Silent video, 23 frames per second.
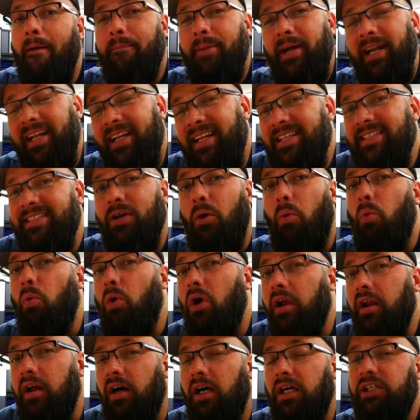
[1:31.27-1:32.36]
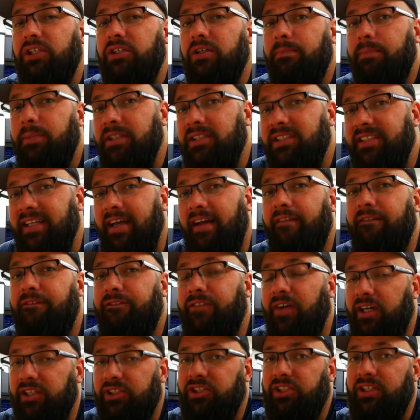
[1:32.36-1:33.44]
but it is a one hundred percent
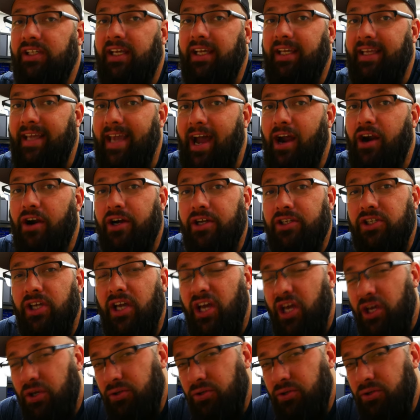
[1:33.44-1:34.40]
functioning garage.